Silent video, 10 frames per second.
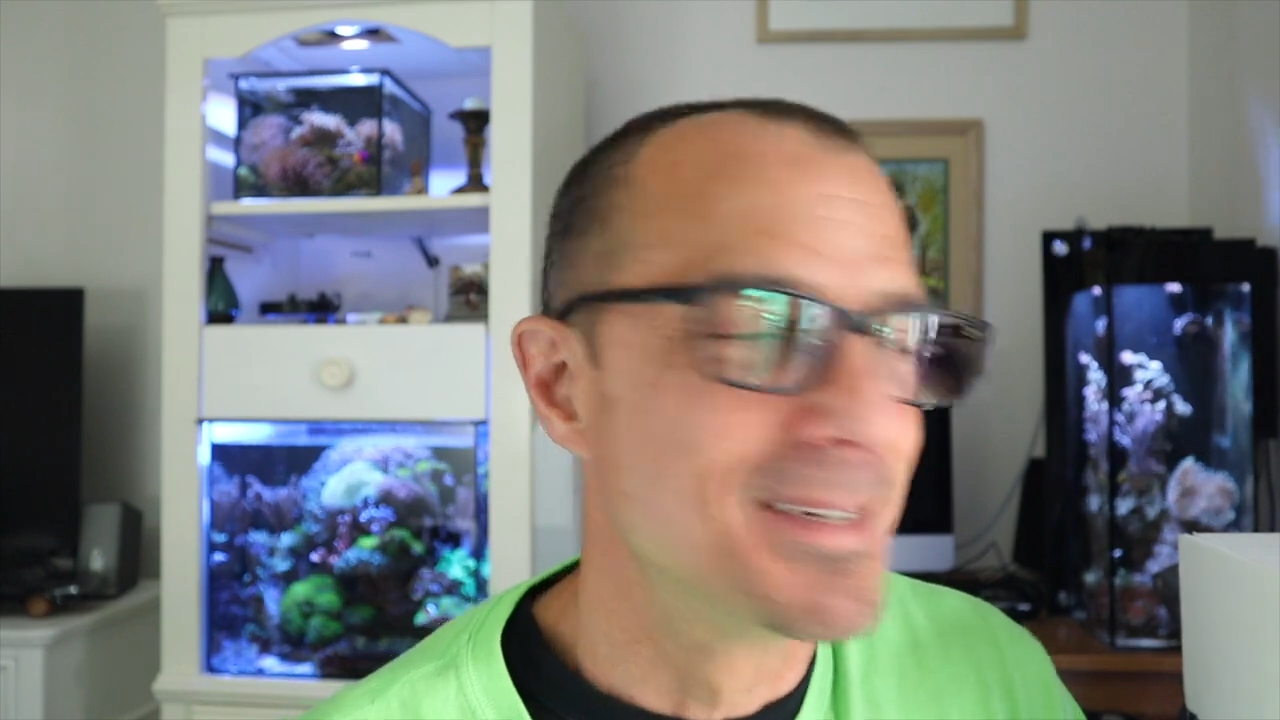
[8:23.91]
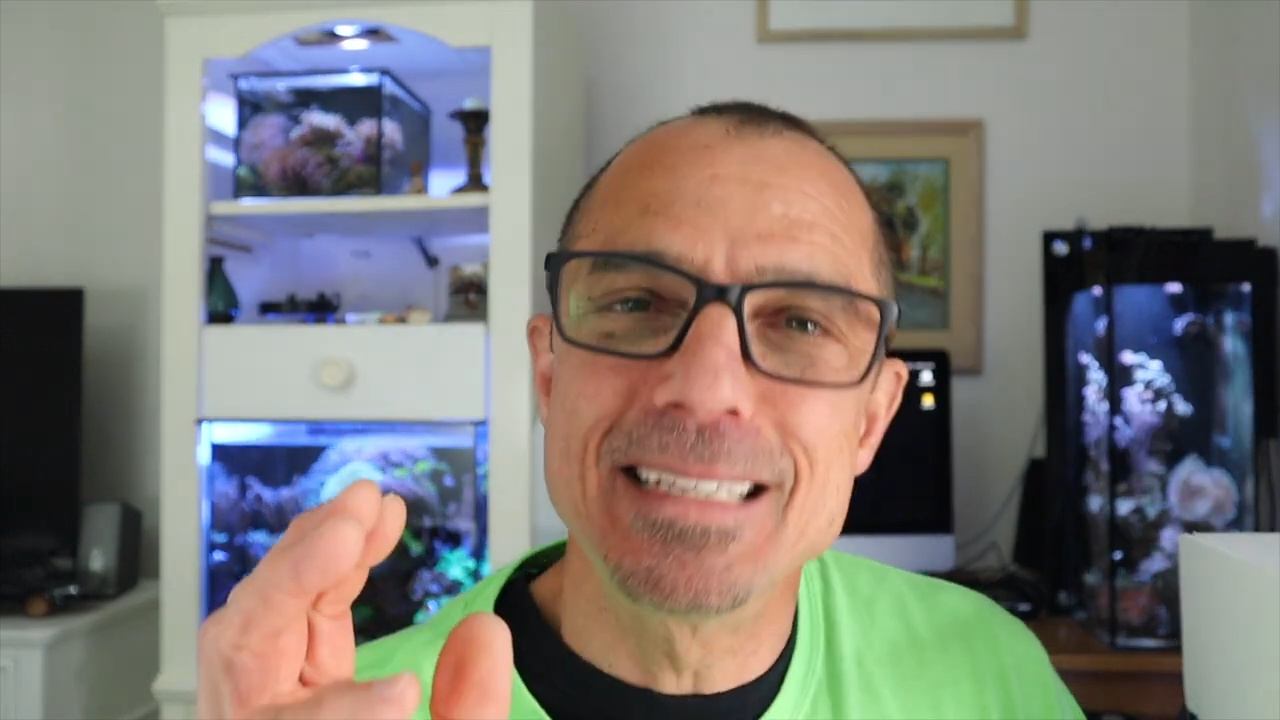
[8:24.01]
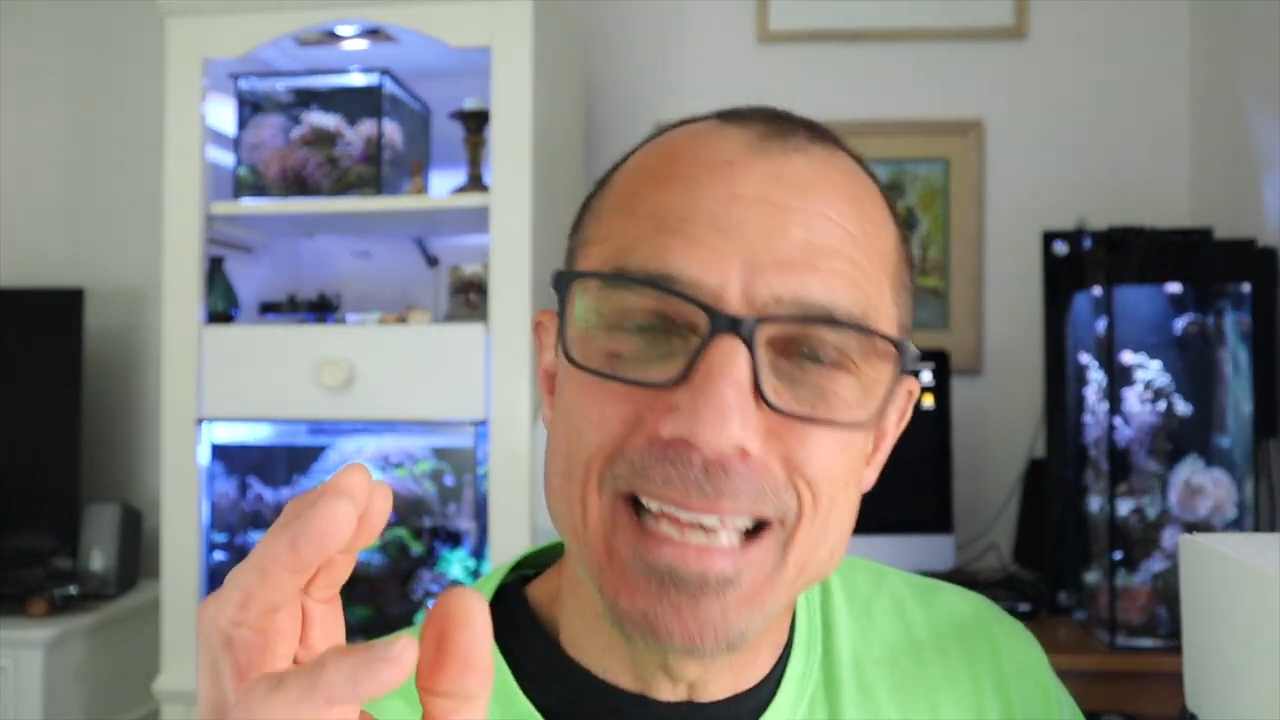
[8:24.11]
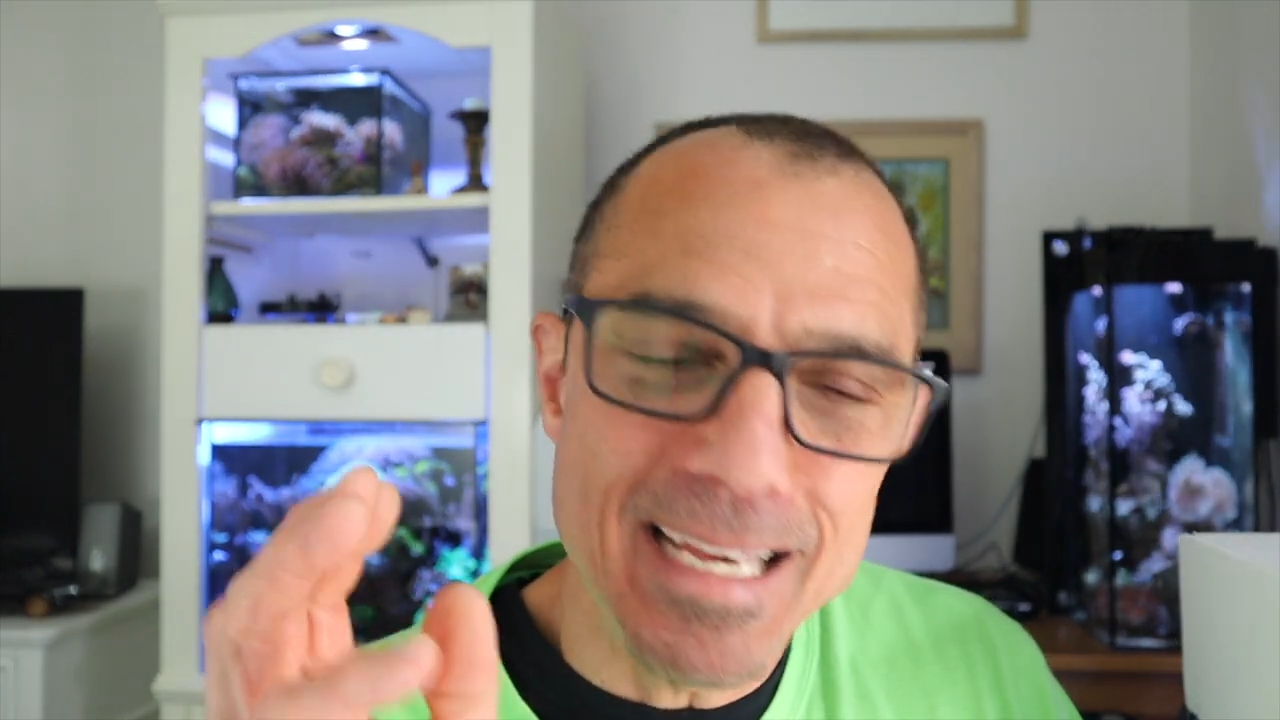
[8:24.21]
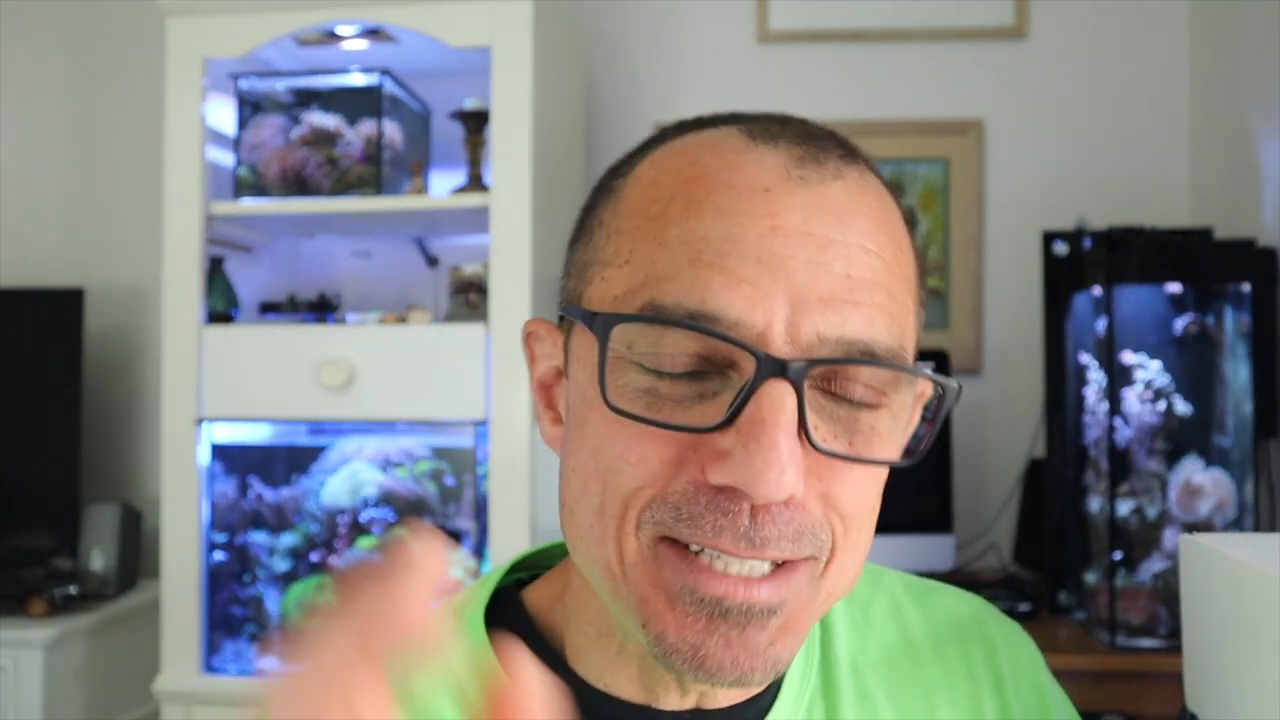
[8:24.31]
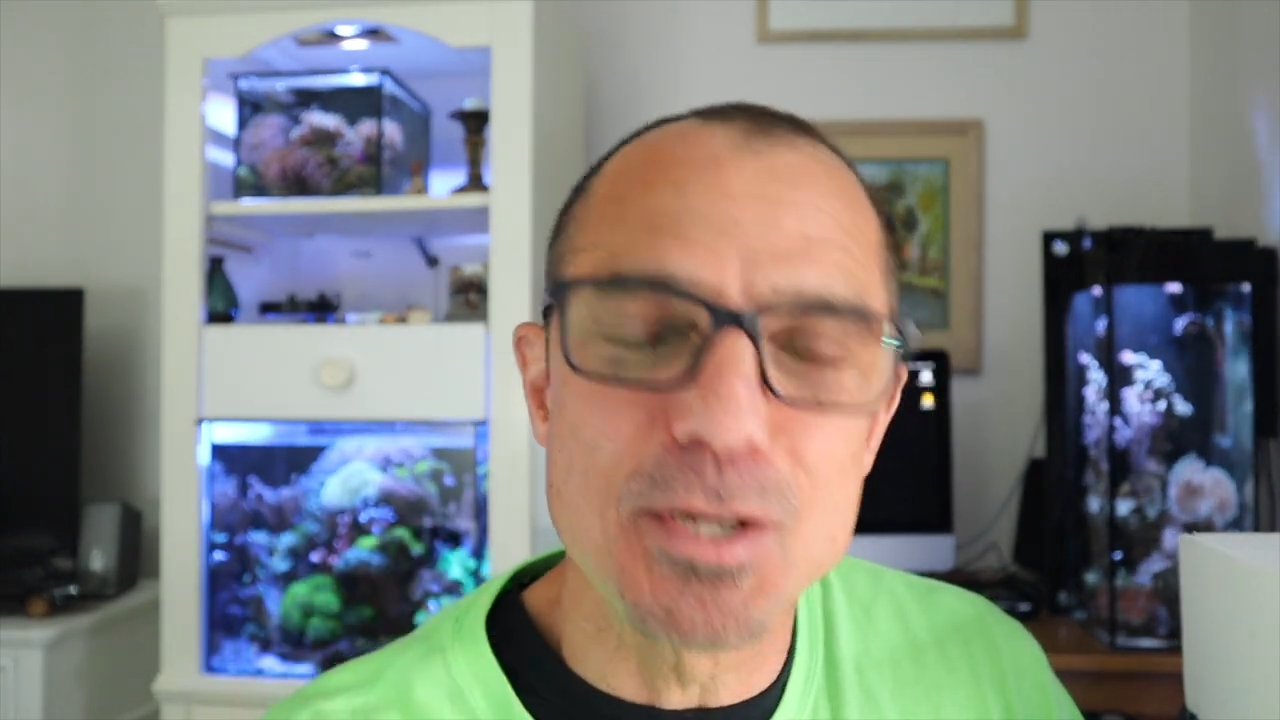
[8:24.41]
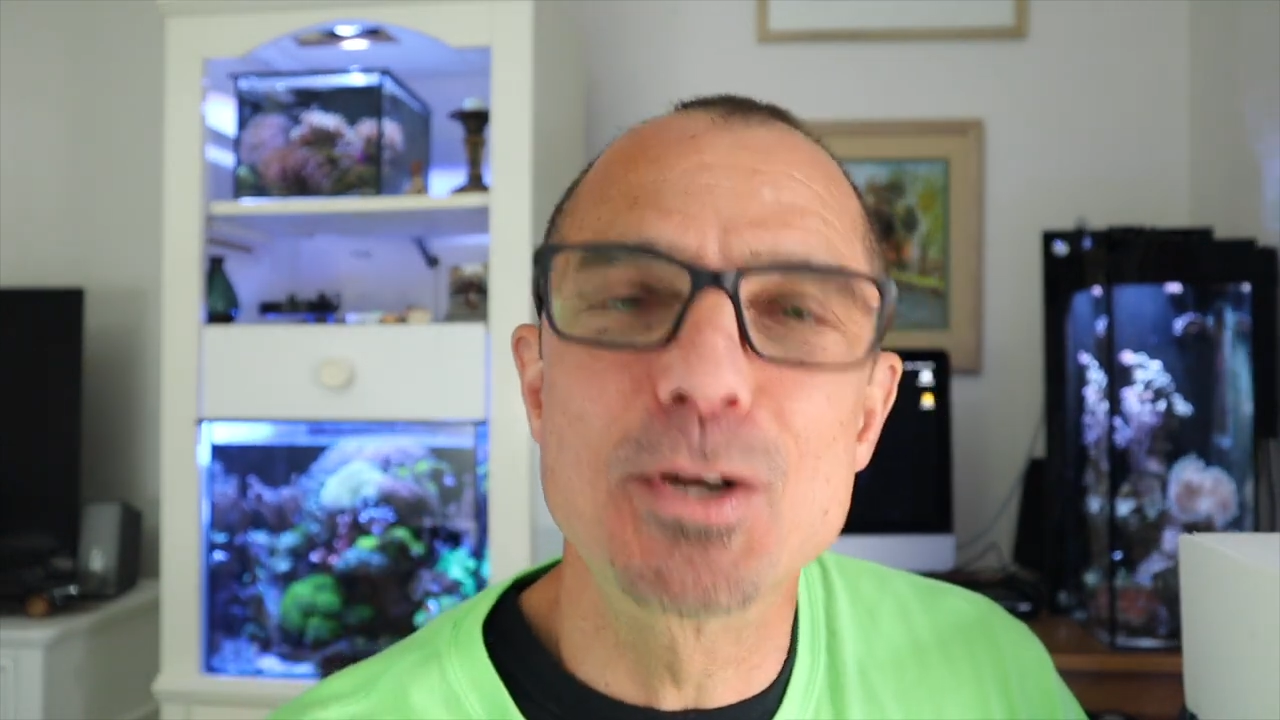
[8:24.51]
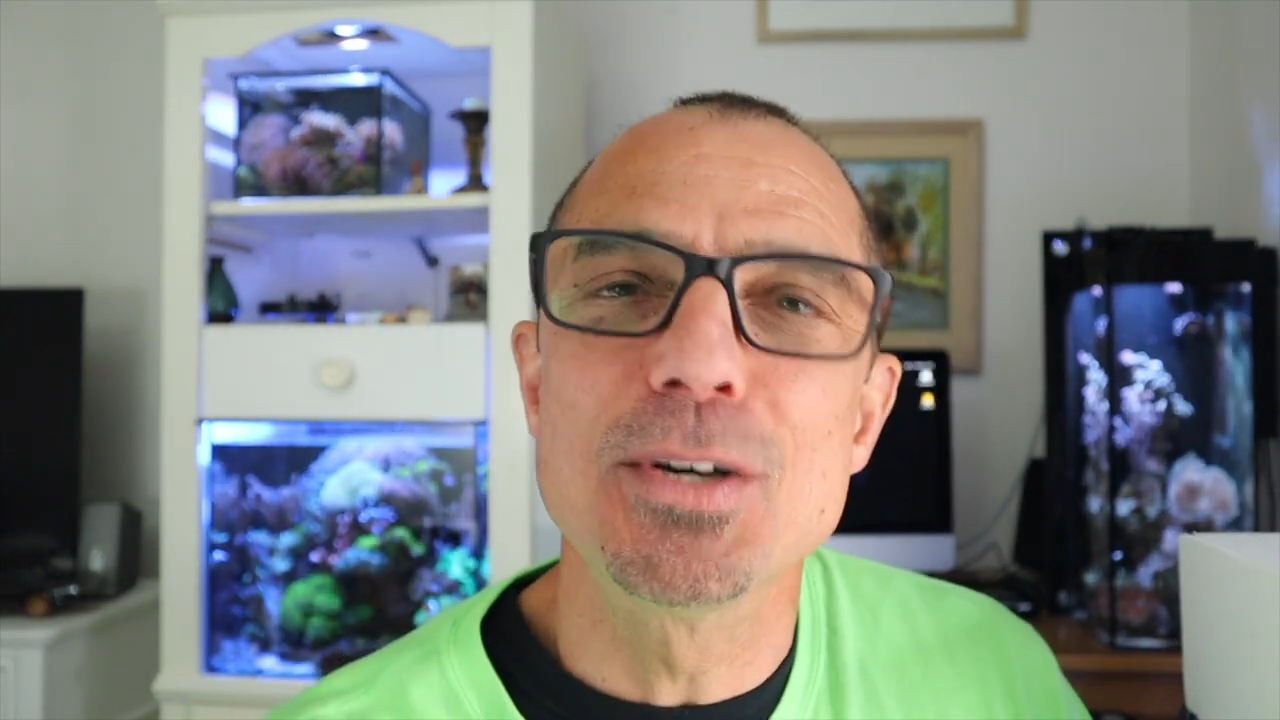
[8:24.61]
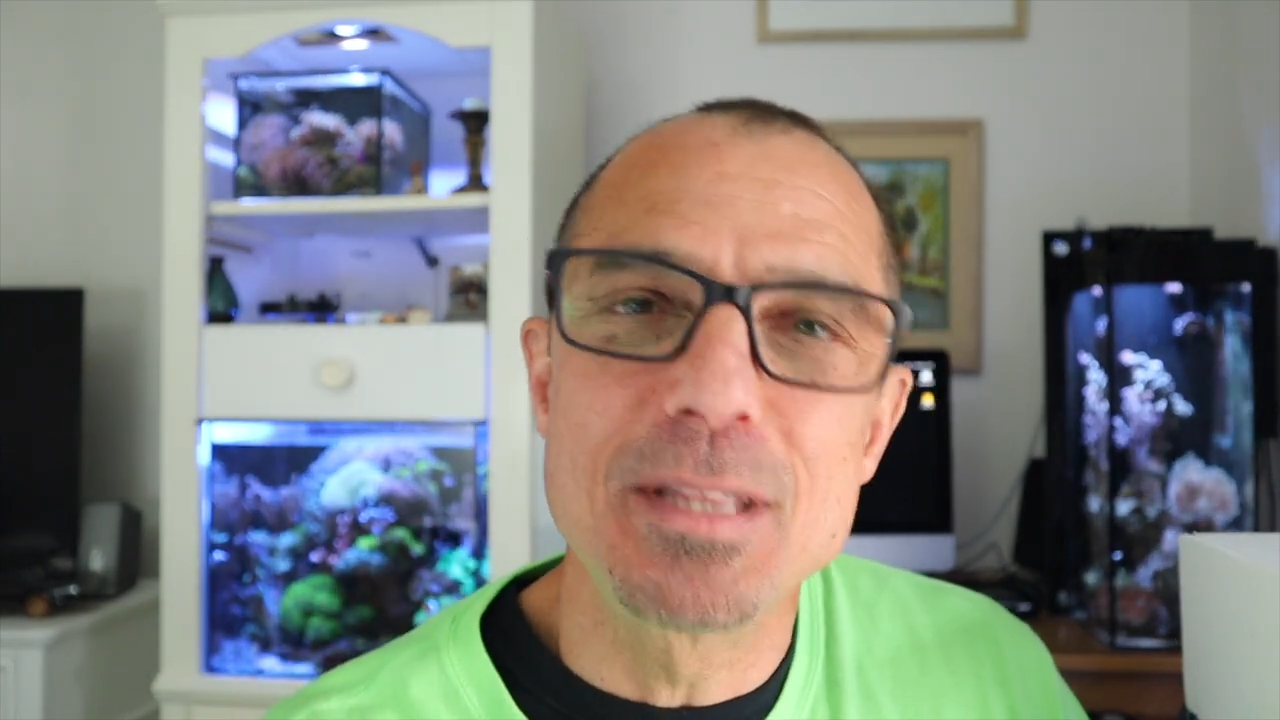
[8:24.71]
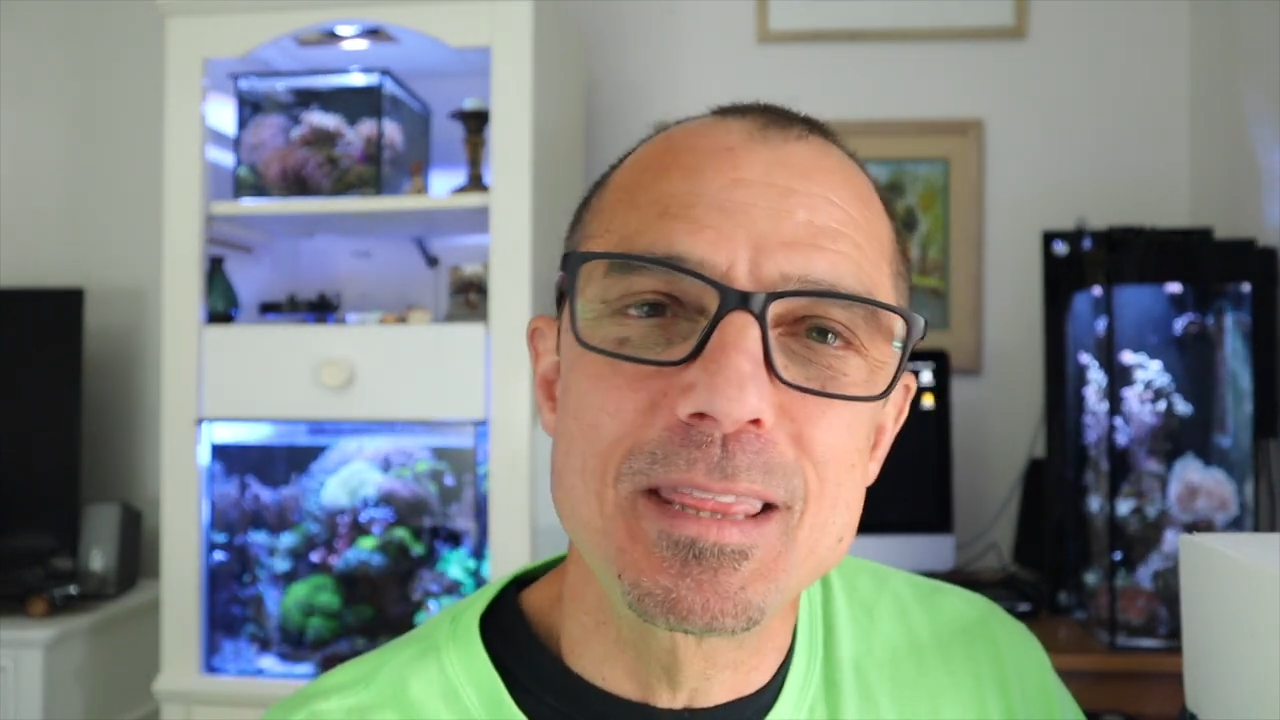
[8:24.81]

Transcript: Yeah, it's a good